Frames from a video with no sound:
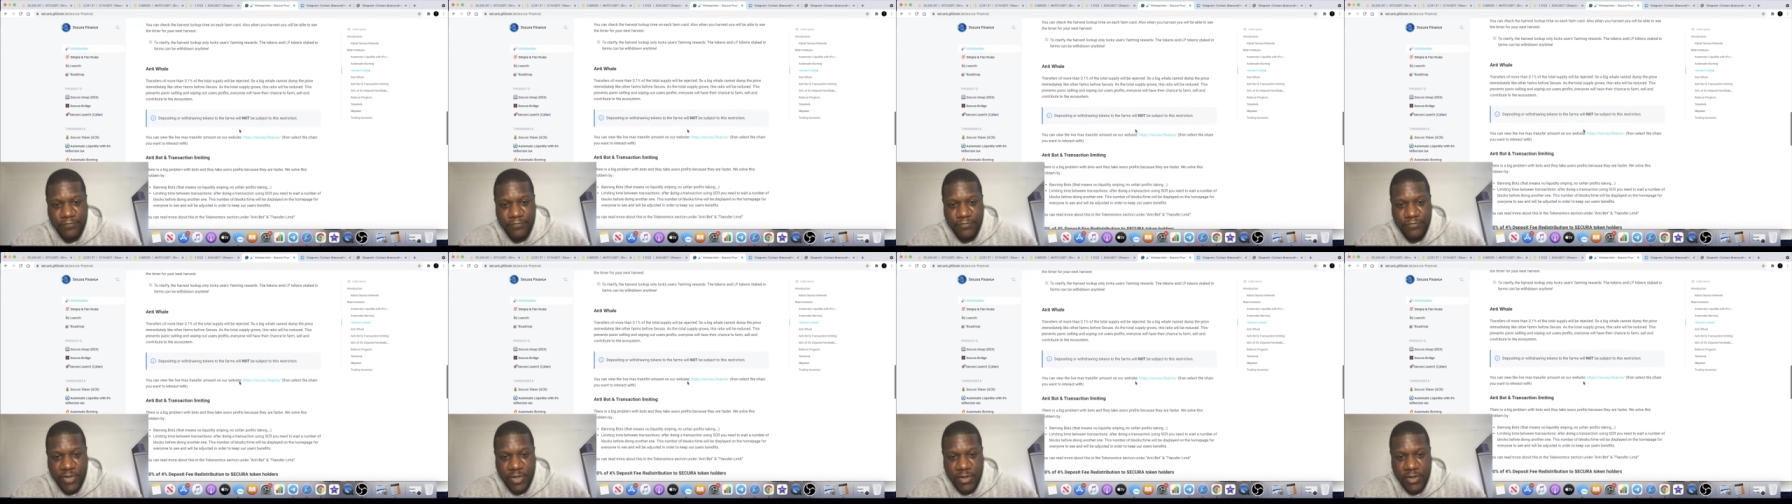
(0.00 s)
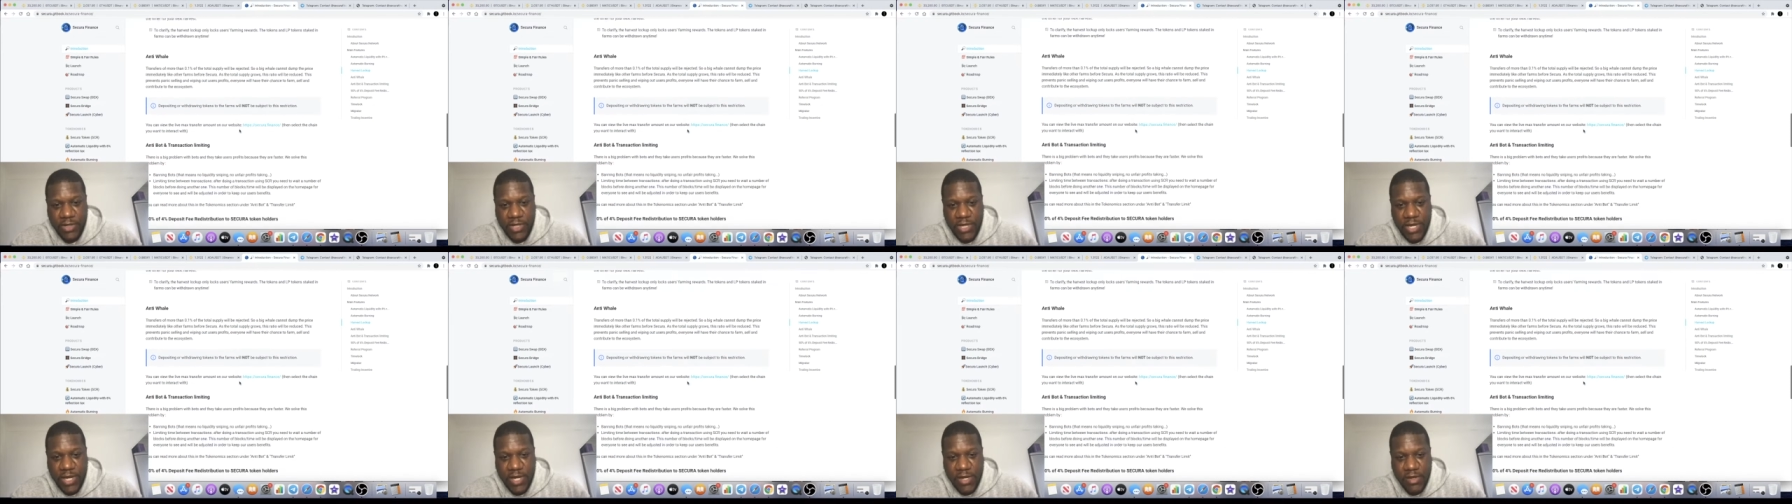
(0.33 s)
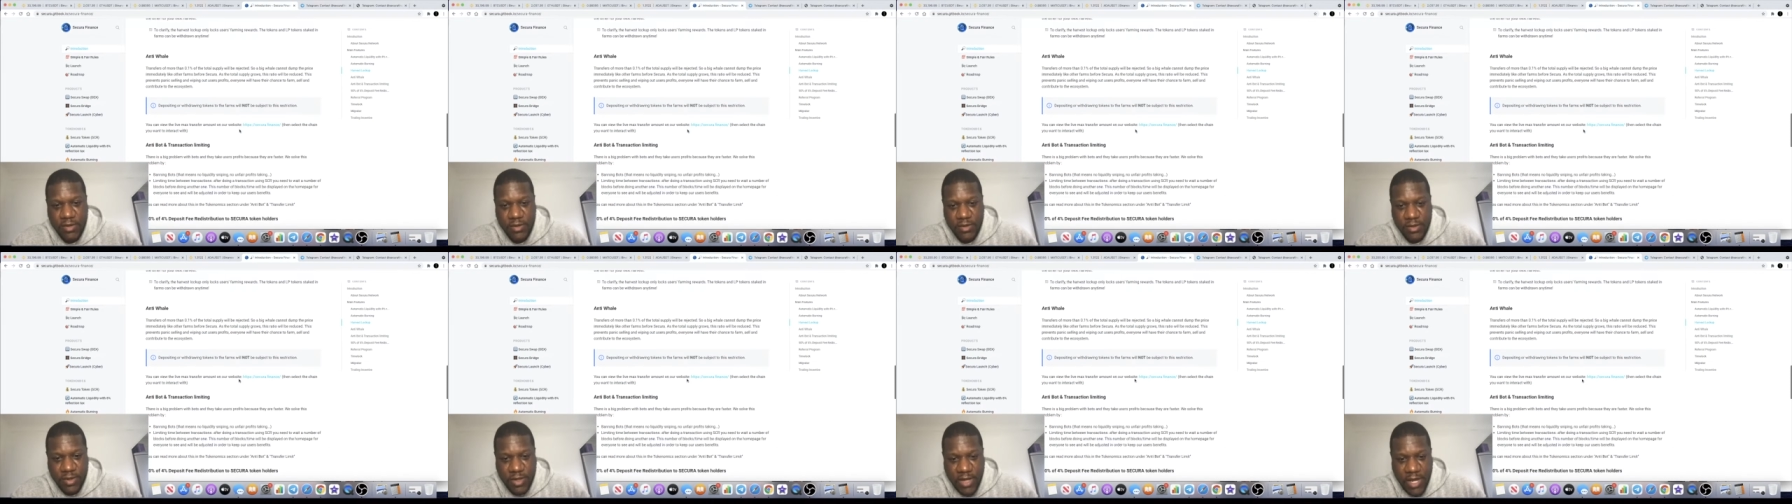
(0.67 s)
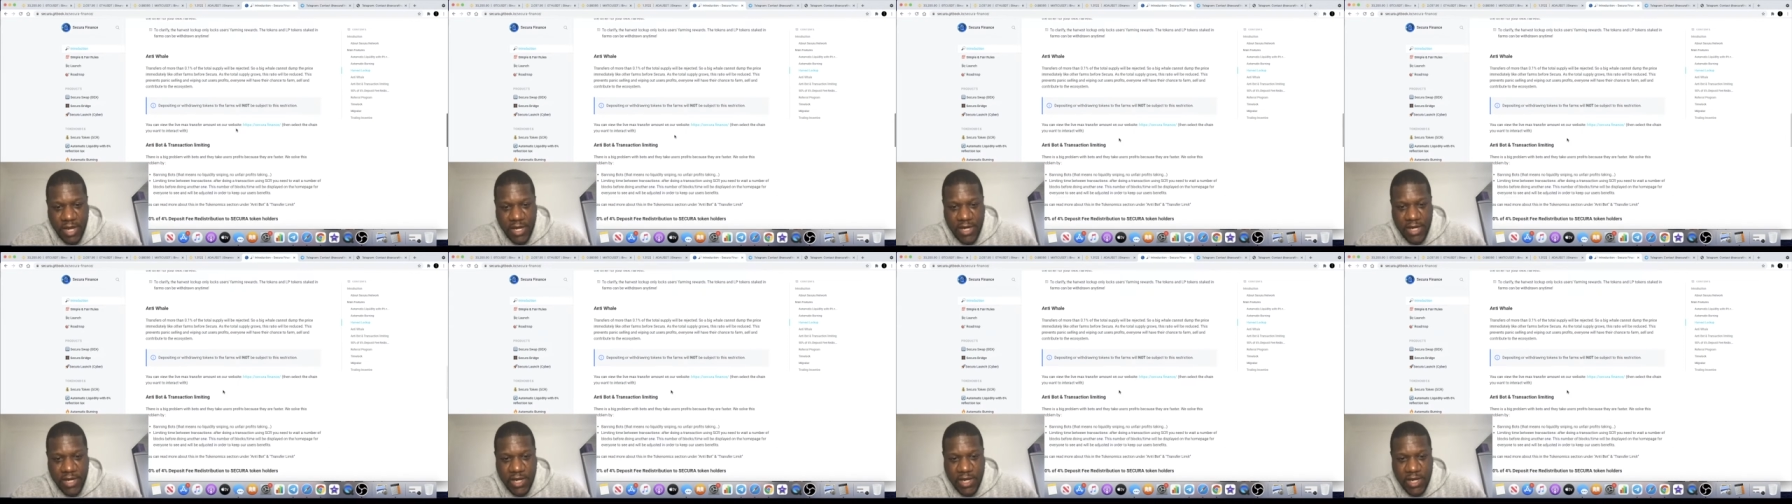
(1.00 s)
Okay.
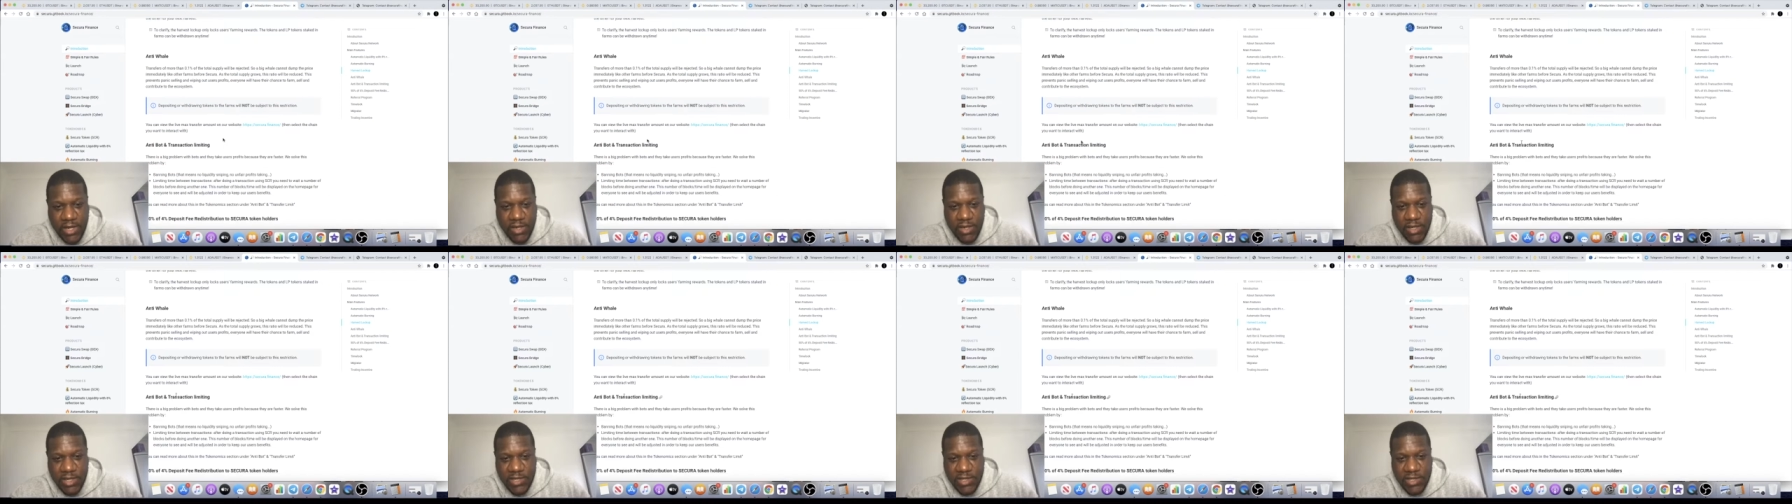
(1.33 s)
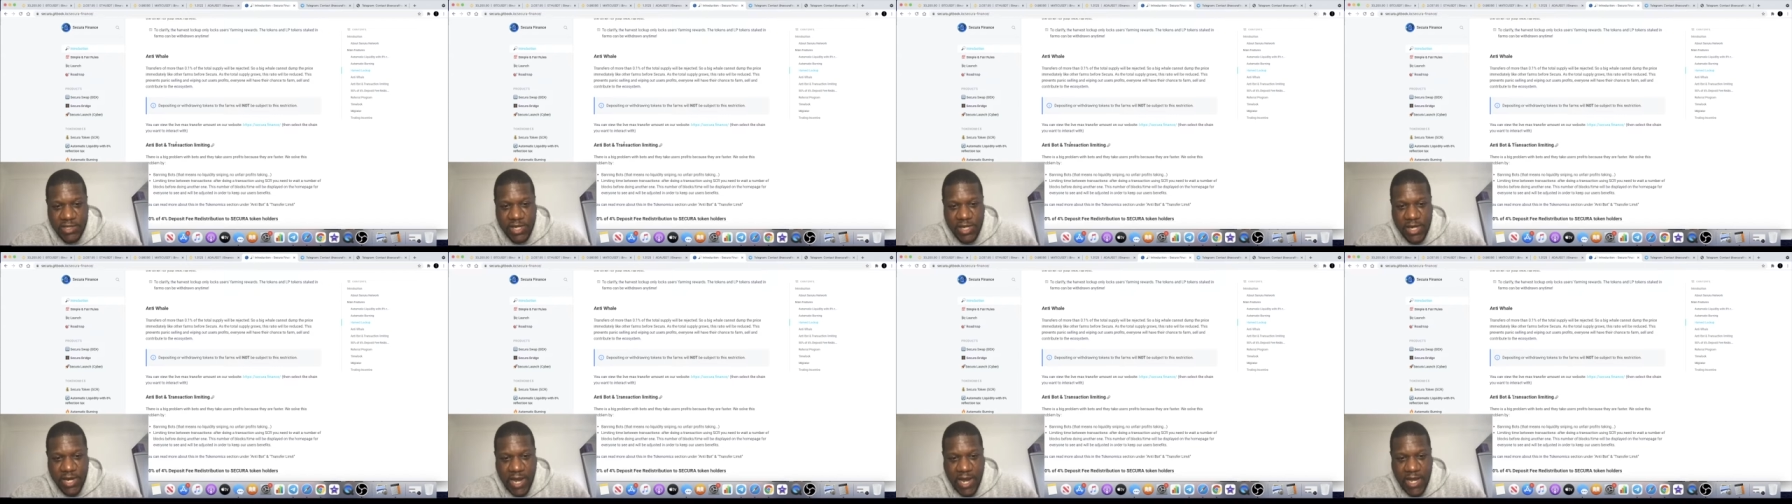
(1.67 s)
And there is the